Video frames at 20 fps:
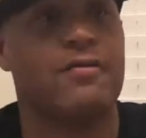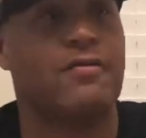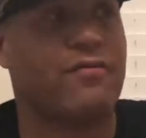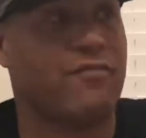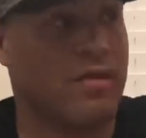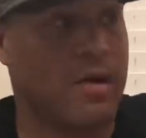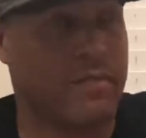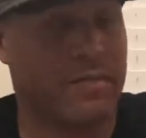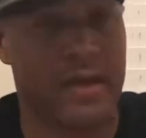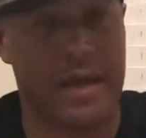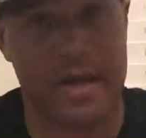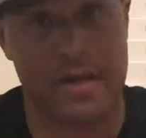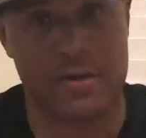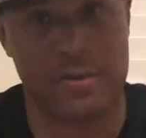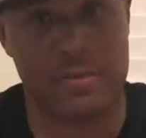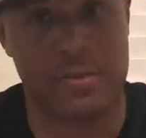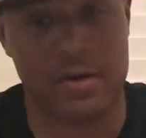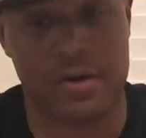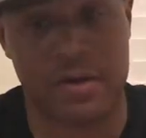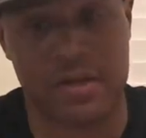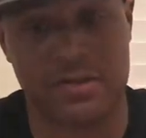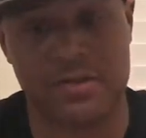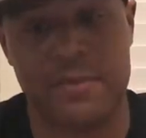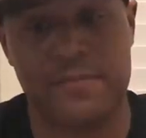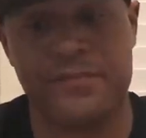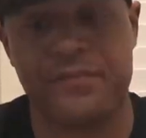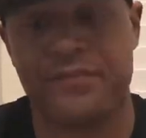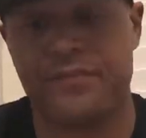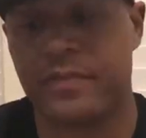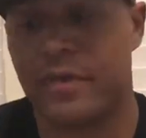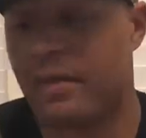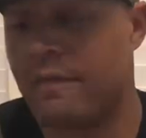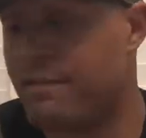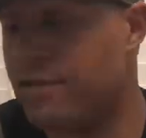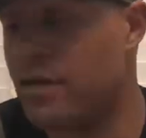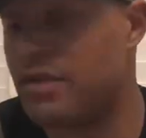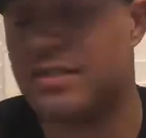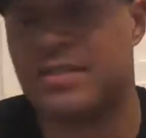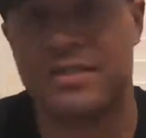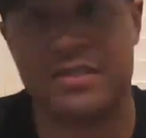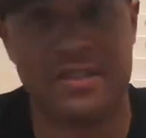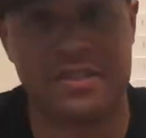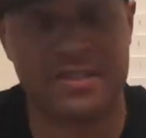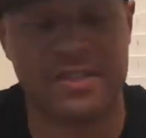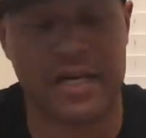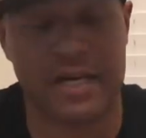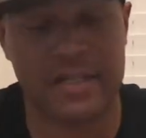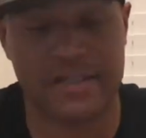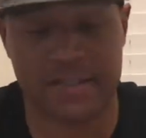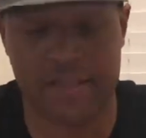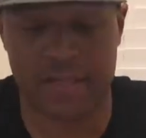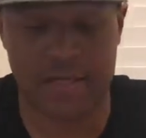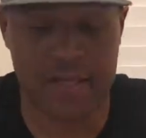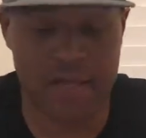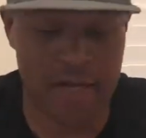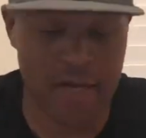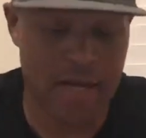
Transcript: from the handlebars versus the stock seat.